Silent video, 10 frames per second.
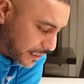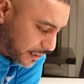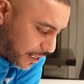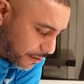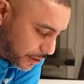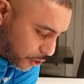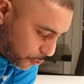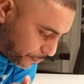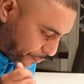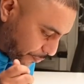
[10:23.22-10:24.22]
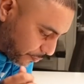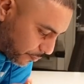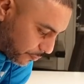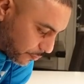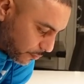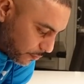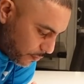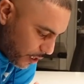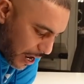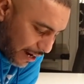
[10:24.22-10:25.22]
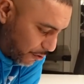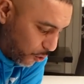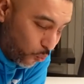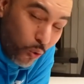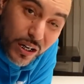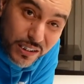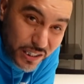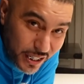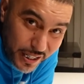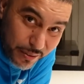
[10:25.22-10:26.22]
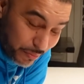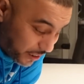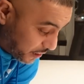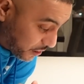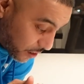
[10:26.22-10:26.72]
and sour soup? I don't know what's in it, but it's